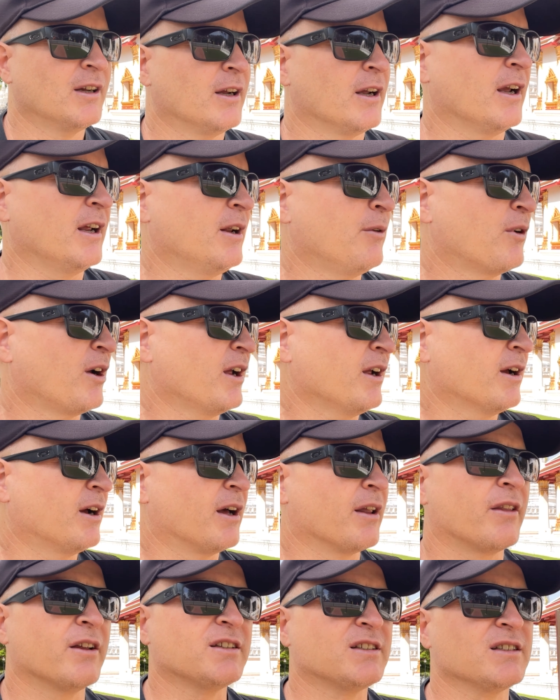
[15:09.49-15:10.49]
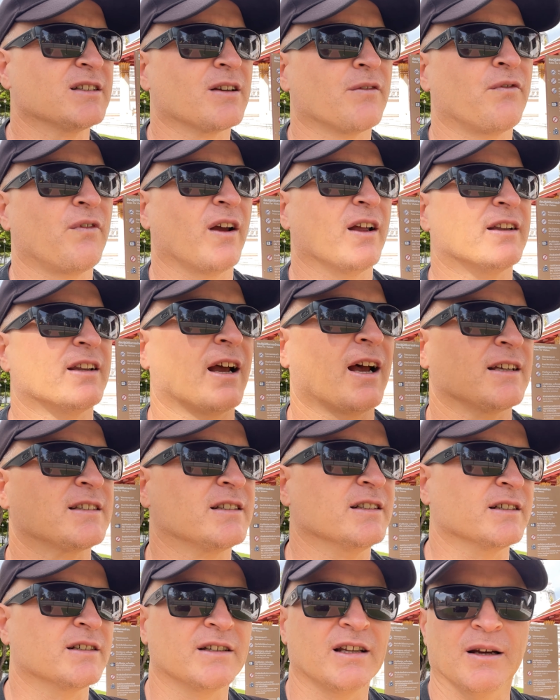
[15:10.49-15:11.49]
Anyway, uh, this is a
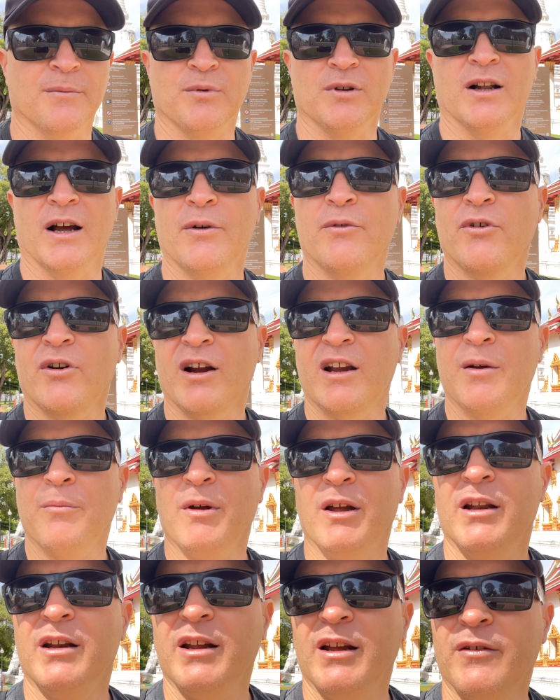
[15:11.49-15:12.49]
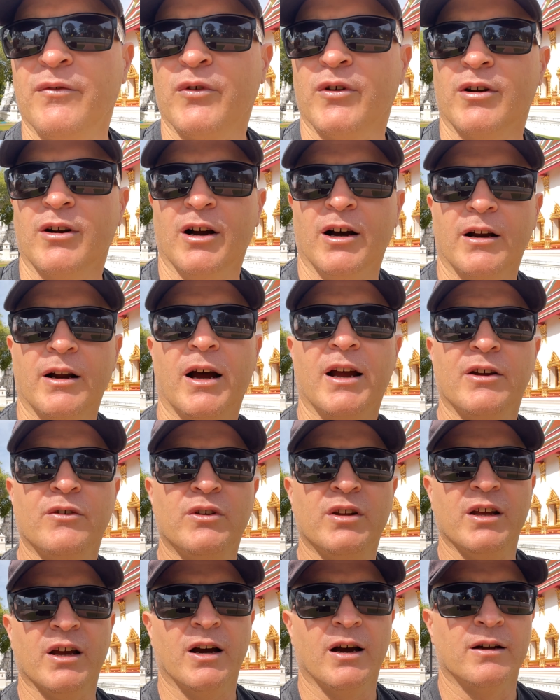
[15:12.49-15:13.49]
fantastic temple. I would recommend if you're on
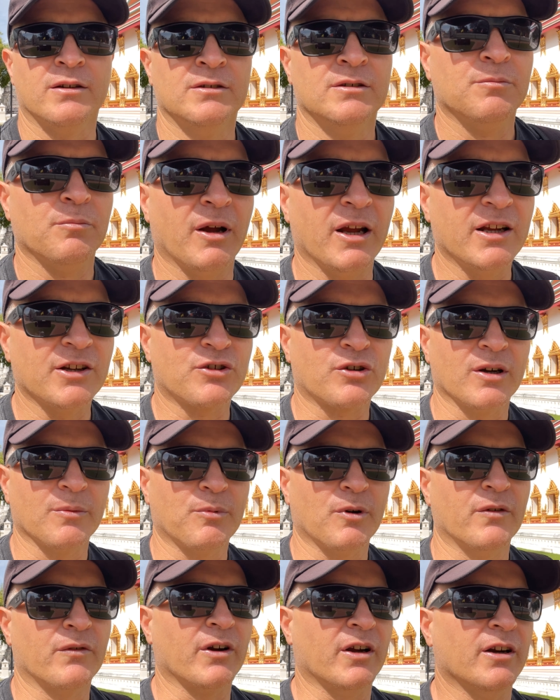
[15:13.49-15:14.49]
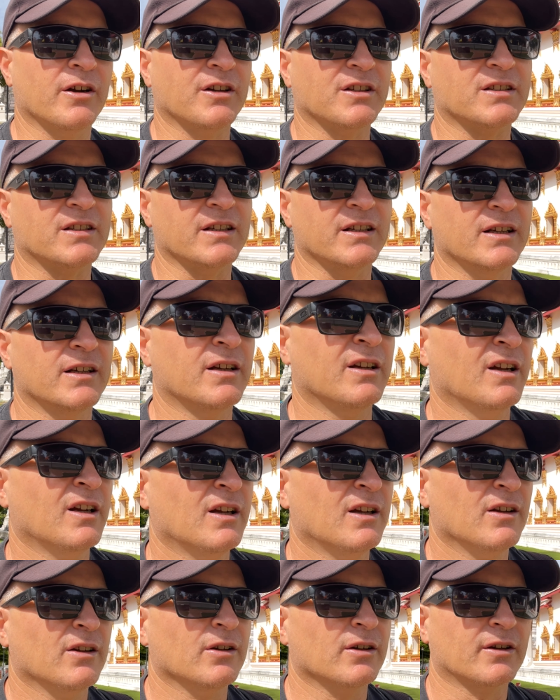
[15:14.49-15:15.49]
Ayutthaya, make a trip over here to see it.
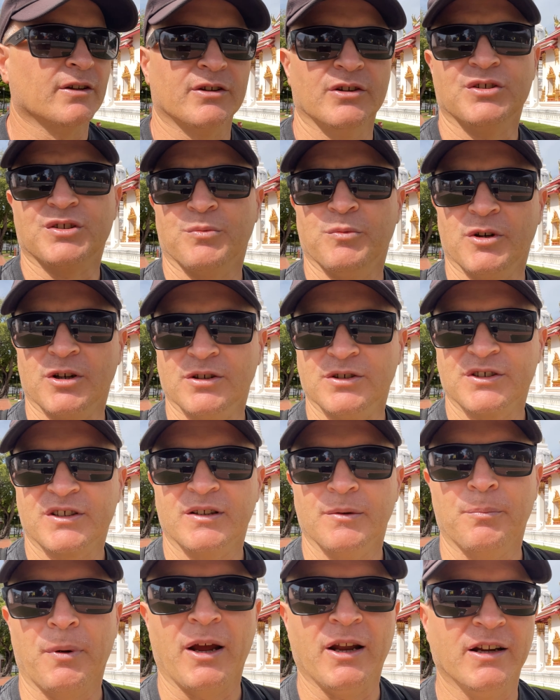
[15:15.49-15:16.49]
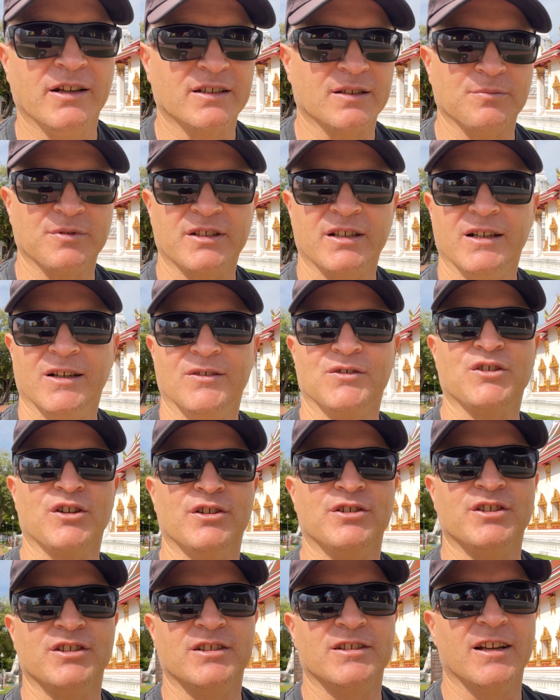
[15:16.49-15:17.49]
Look at those murals. The paintings themselves are
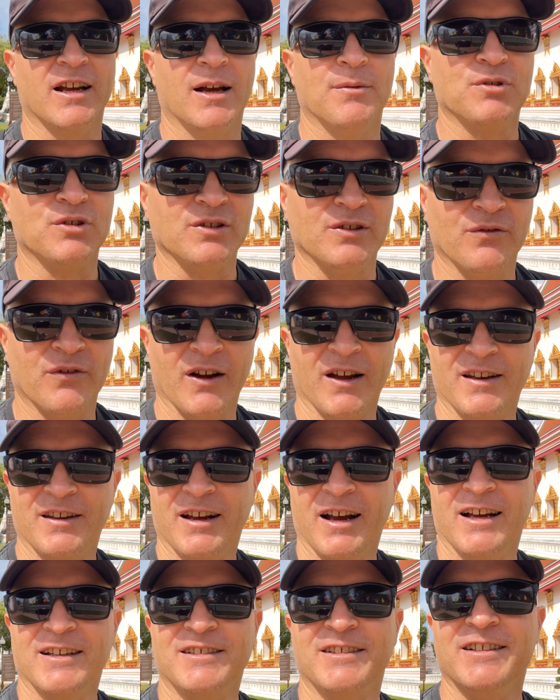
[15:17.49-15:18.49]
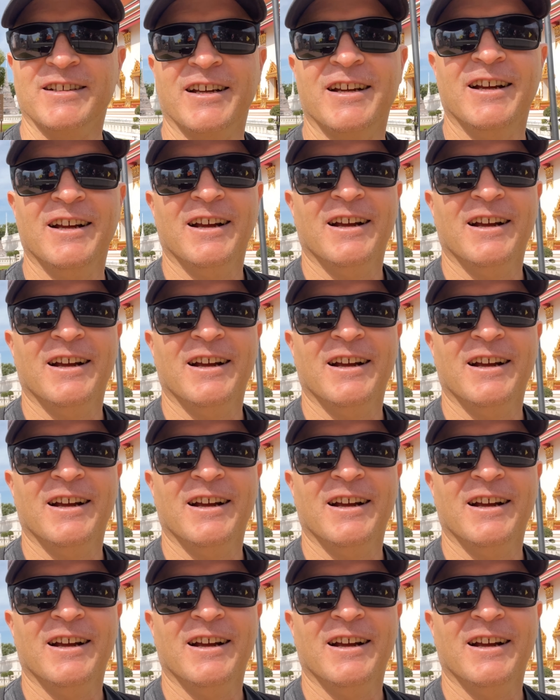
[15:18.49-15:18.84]
just absolutely fantastic.